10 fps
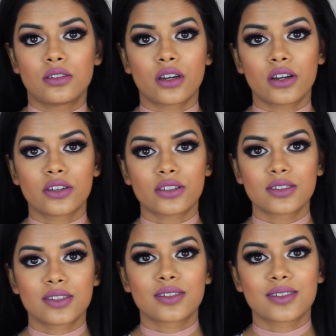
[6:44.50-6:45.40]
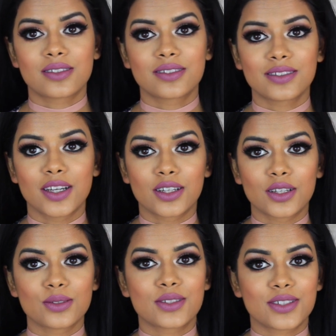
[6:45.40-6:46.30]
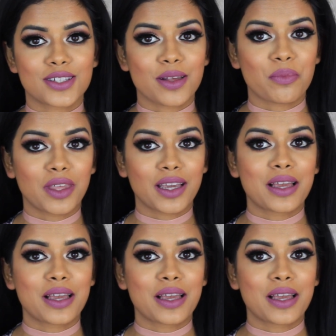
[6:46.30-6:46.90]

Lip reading: But I heard a ghost or something.